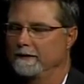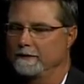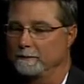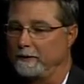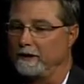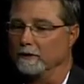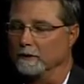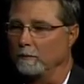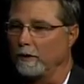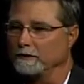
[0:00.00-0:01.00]
depending on the
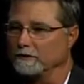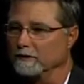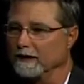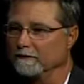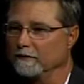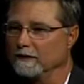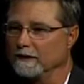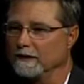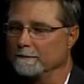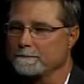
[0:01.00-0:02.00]
moisture level,
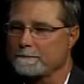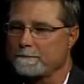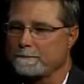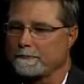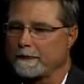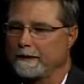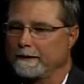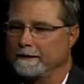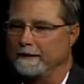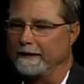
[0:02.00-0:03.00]

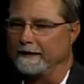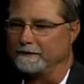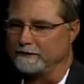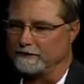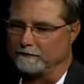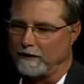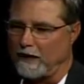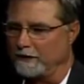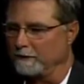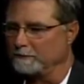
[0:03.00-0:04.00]
and as this
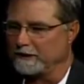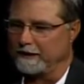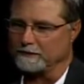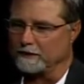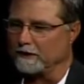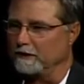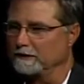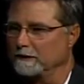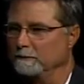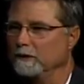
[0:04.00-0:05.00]
volume change
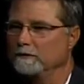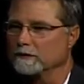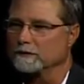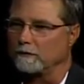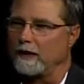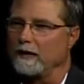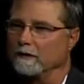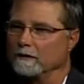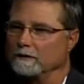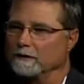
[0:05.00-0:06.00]
occurs, it moves us
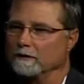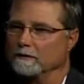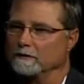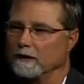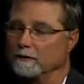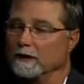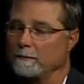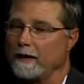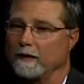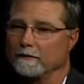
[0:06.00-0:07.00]
around. And so it's not really a
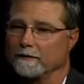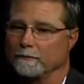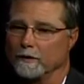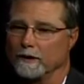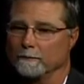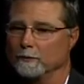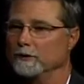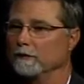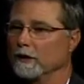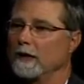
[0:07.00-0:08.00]
matter of if we're going to
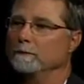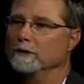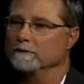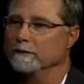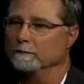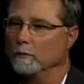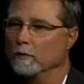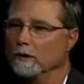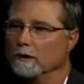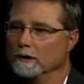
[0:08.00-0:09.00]
move or not move, but
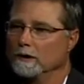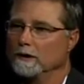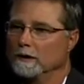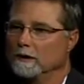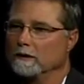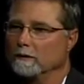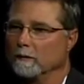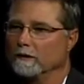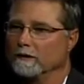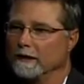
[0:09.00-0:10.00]
more
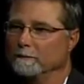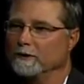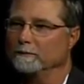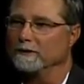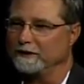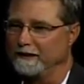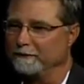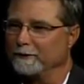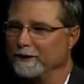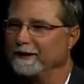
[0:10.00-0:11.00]
whether that movement's
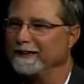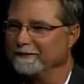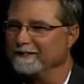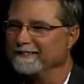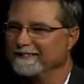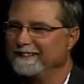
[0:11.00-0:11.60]
even or uneven.